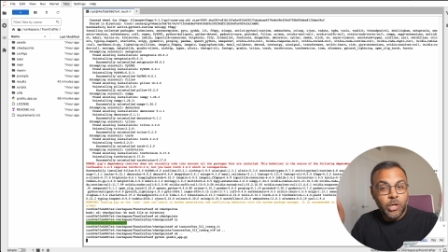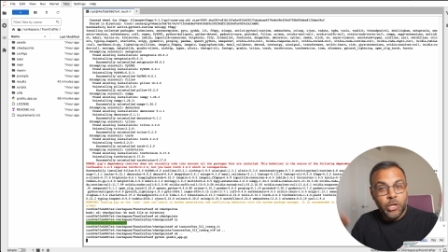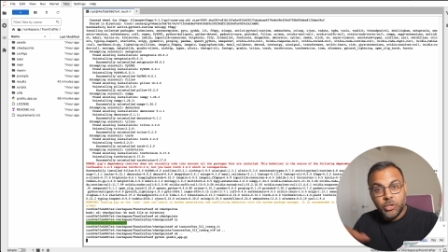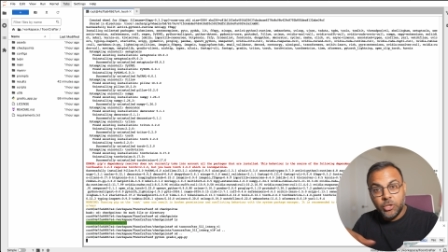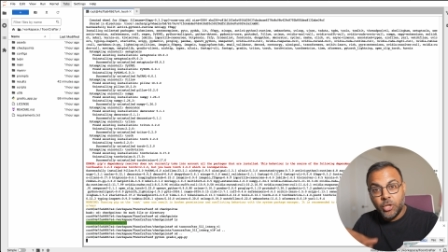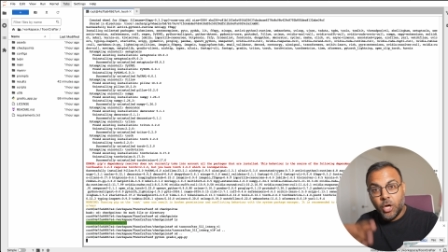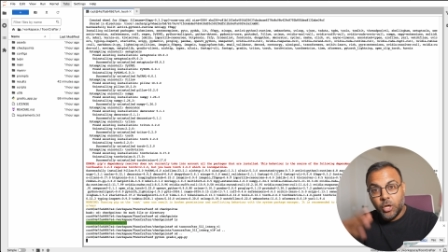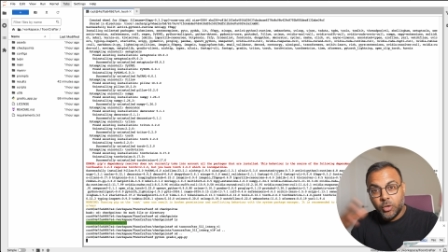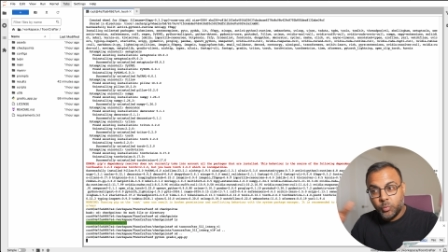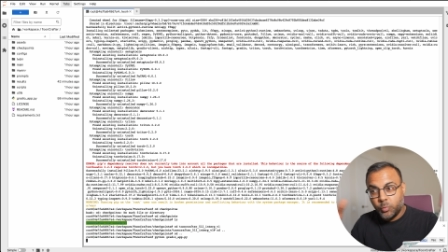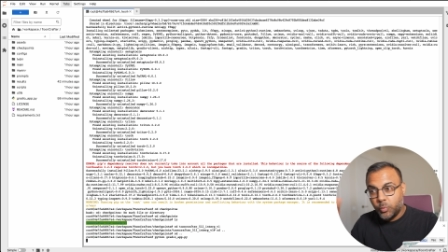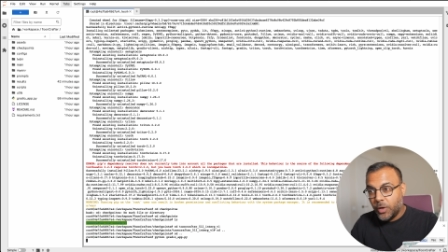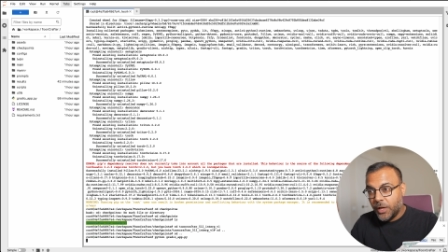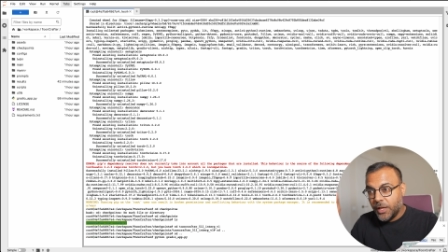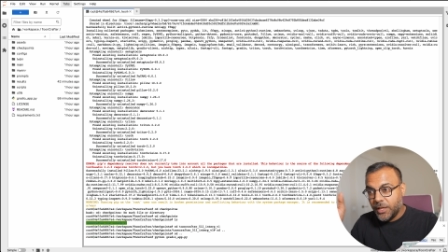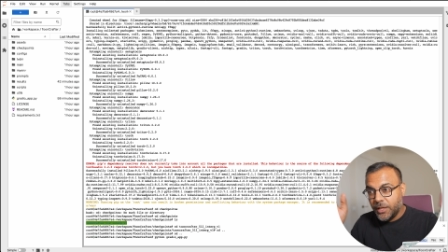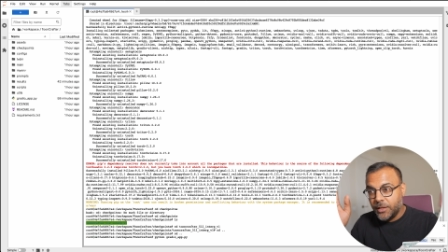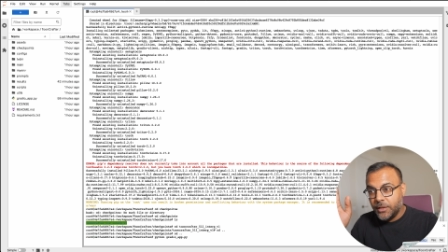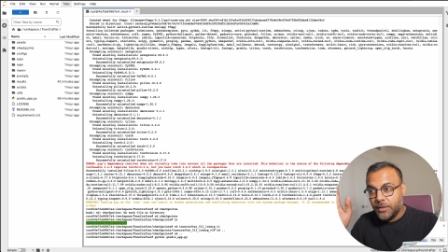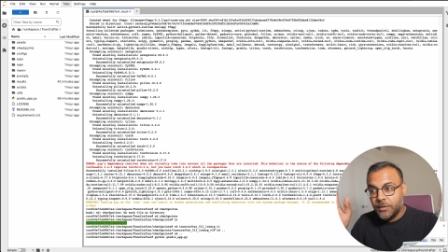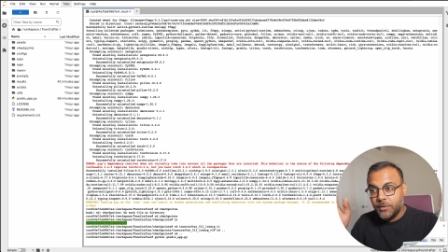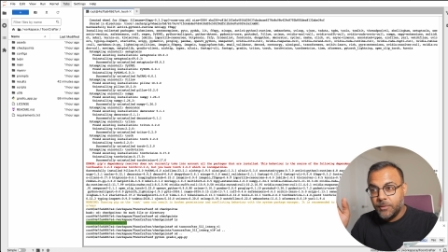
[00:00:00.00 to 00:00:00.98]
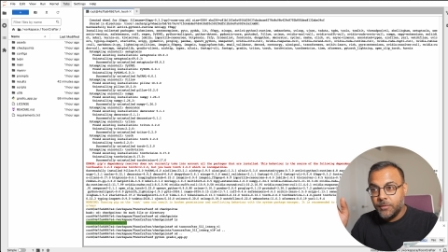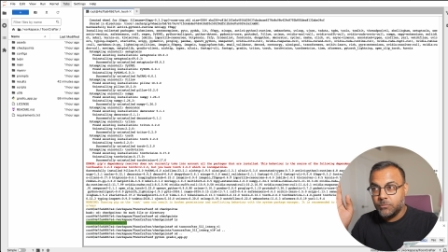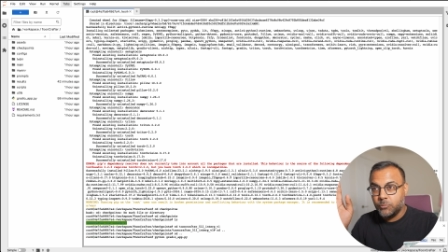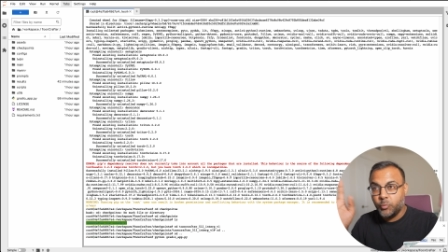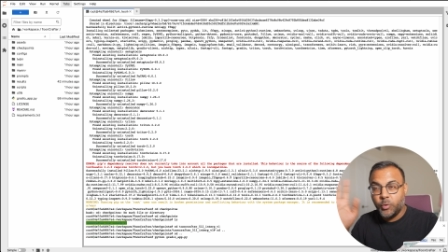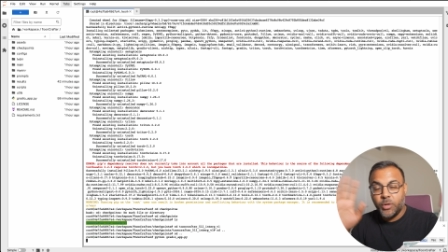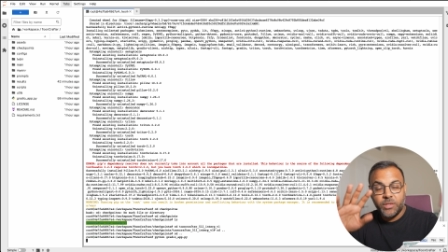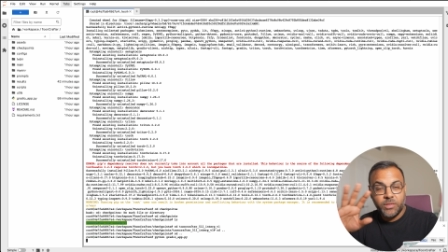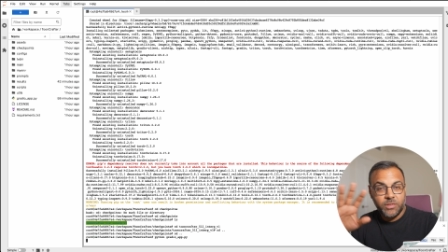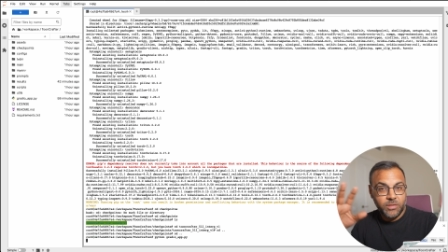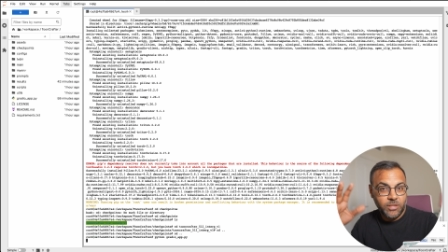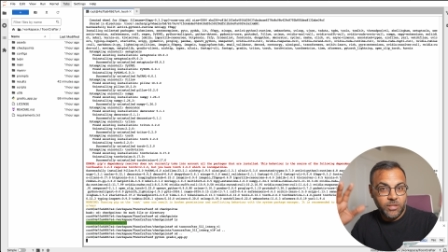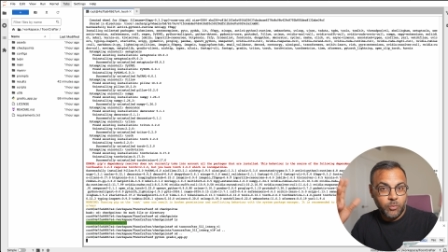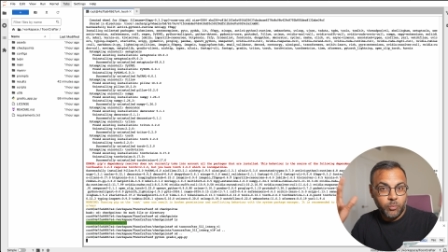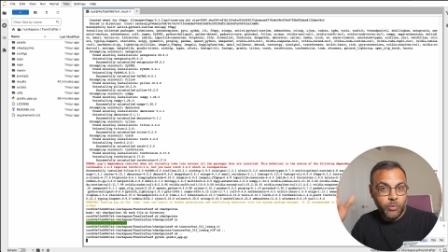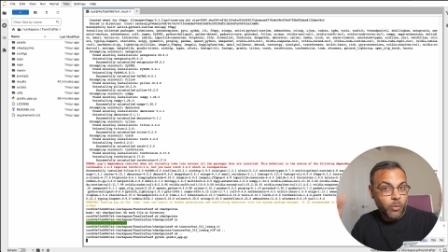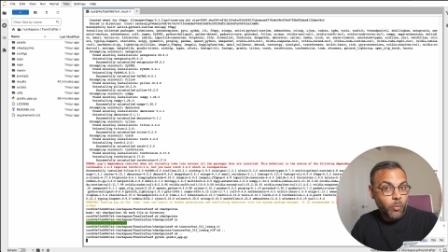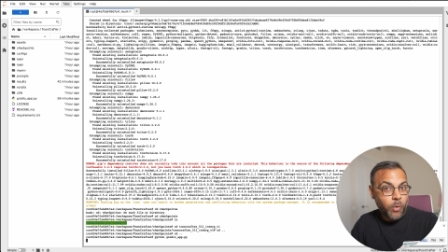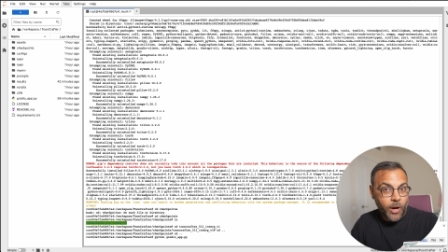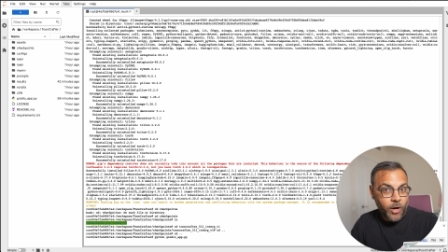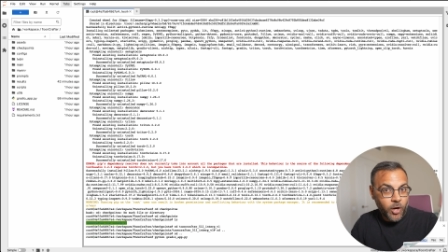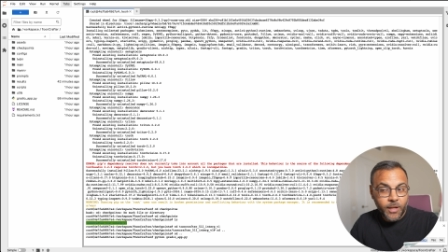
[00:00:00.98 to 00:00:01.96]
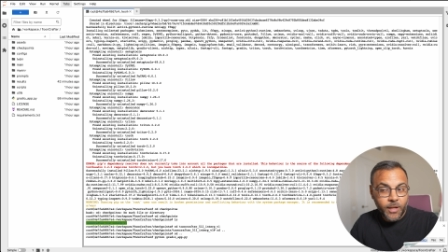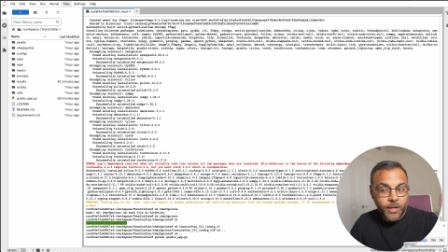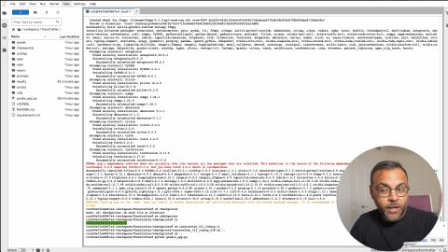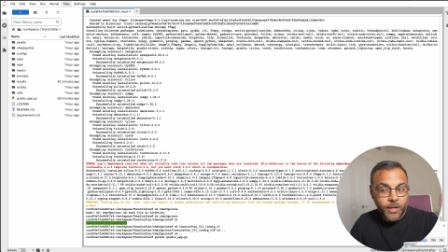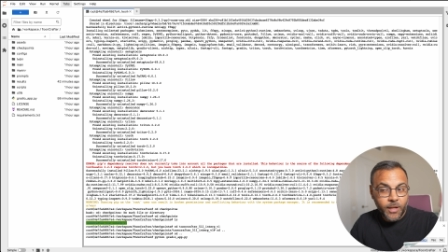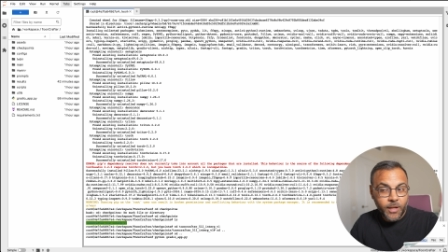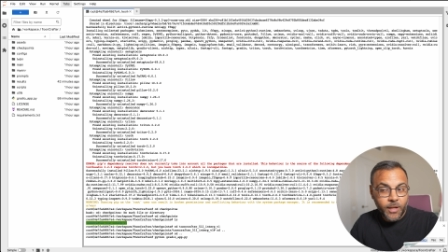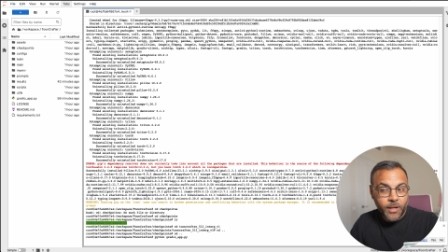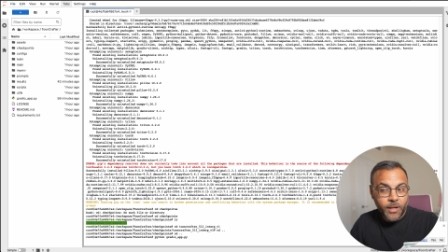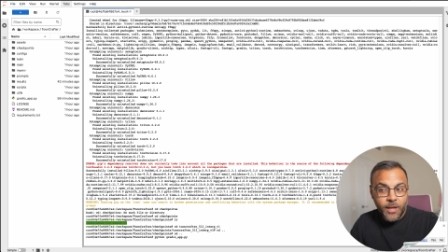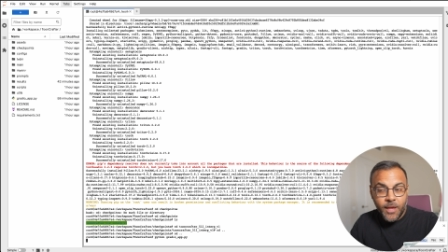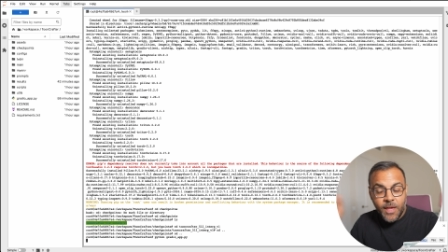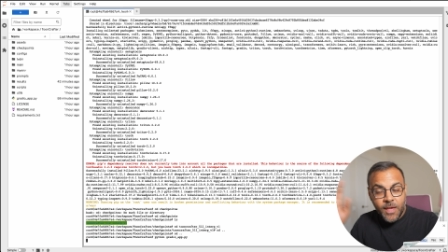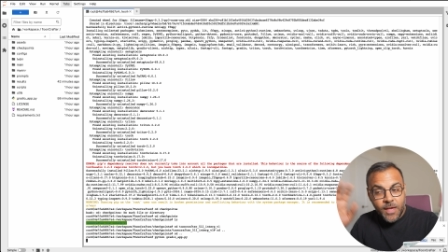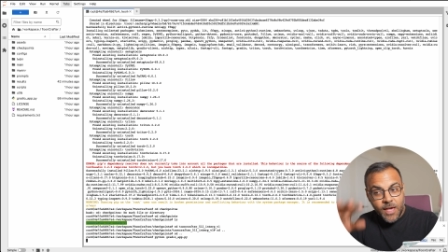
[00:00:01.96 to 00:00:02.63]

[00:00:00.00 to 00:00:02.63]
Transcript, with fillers: dot one with the required port.